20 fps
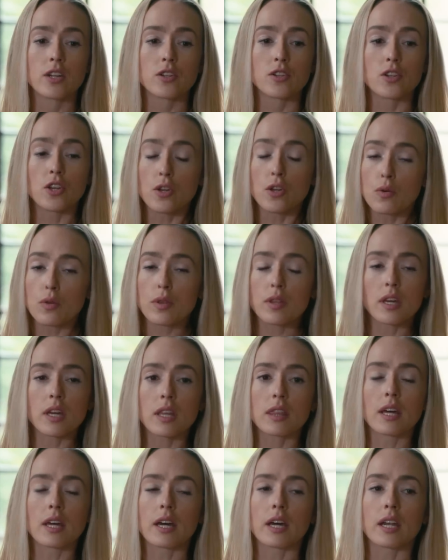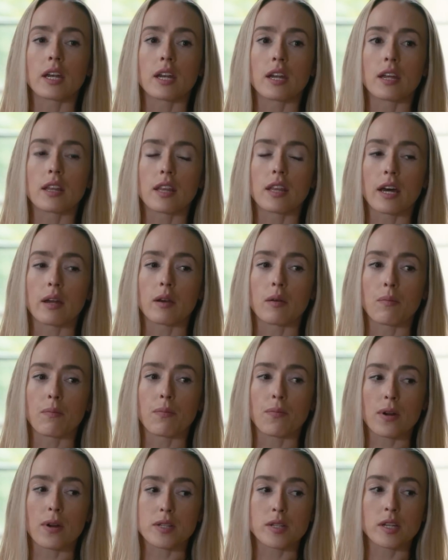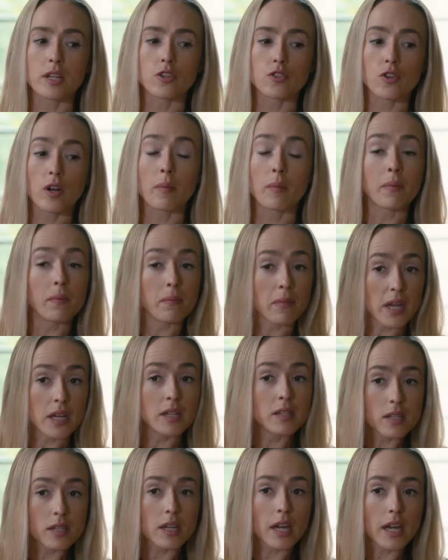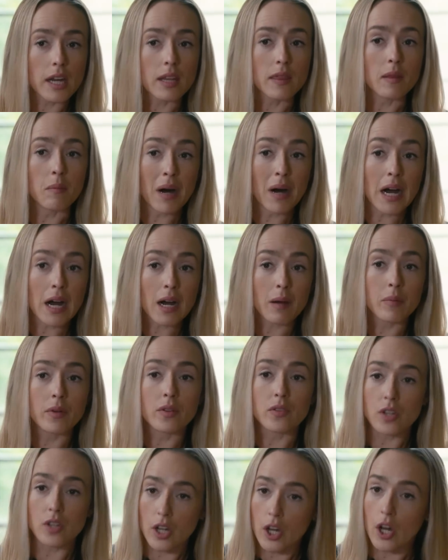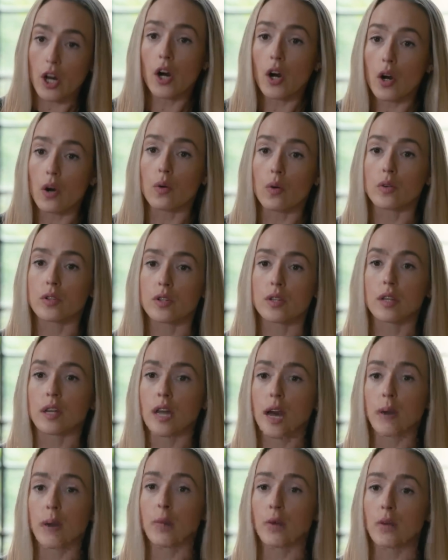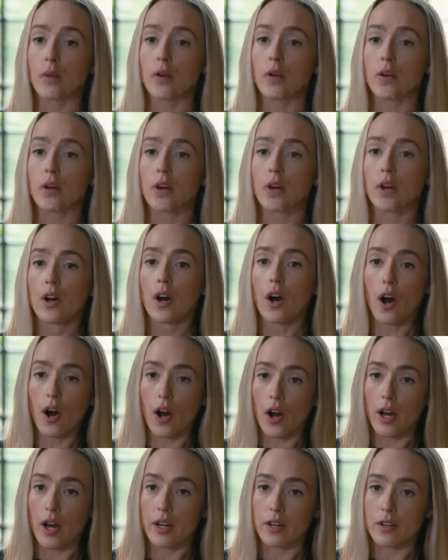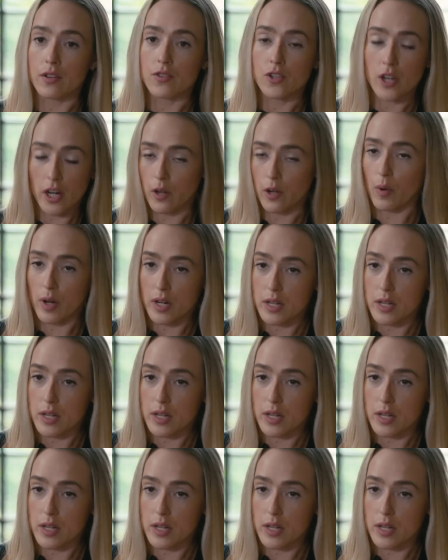Do you think that President Trump instigated the mob to go to the Capitol on January